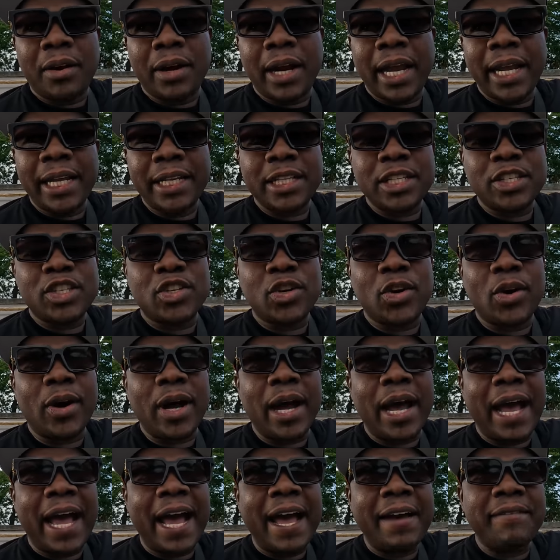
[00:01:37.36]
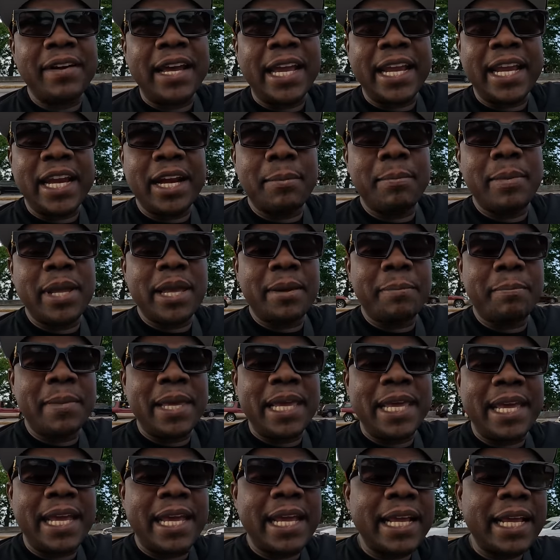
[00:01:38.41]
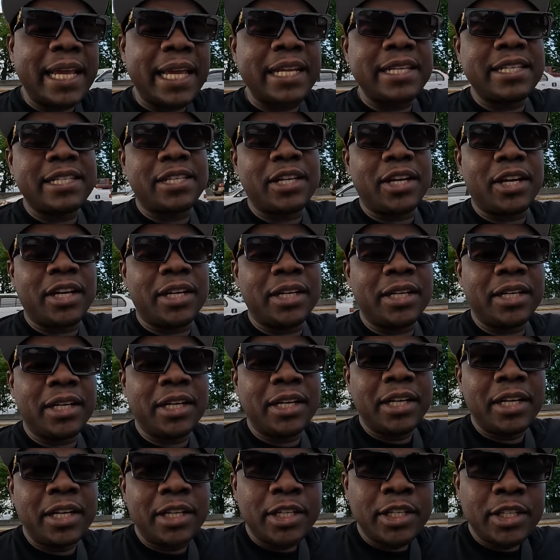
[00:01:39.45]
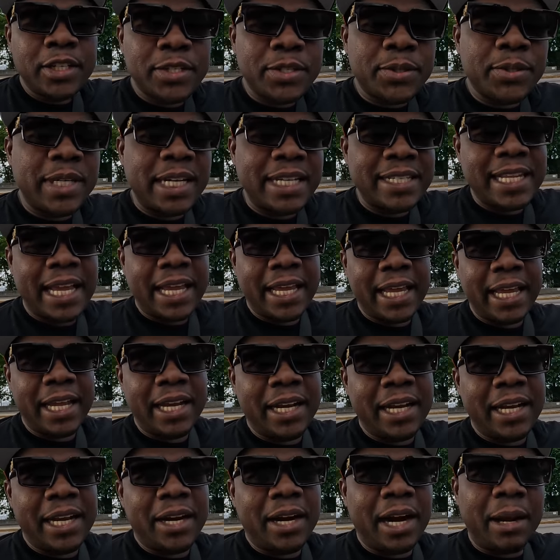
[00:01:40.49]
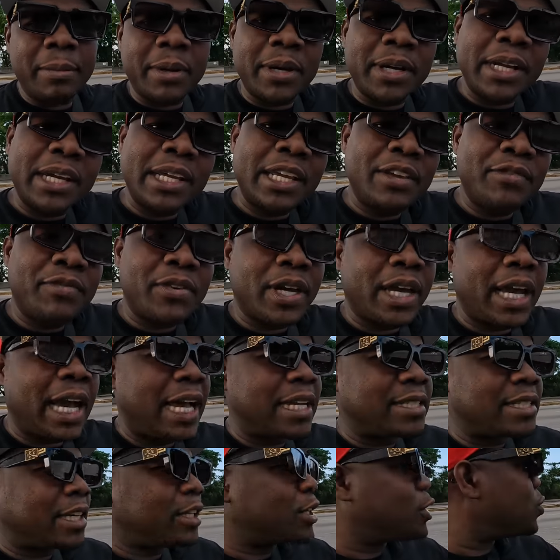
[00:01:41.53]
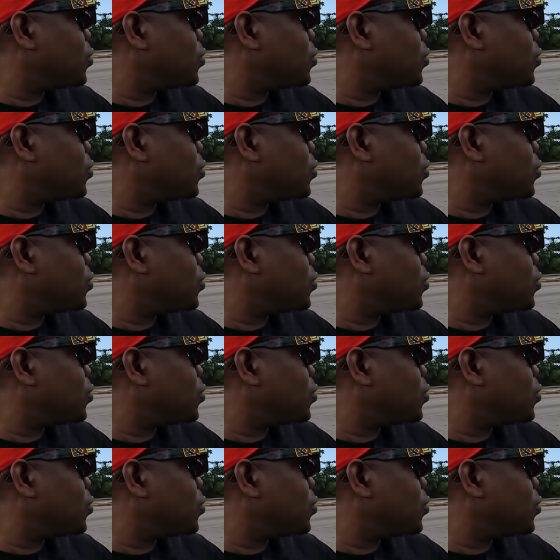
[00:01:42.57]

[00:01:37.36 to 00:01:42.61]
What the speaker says: All right, so I have an Airbnb in Kingston. Soon as I get there, I'm gonna give you guys a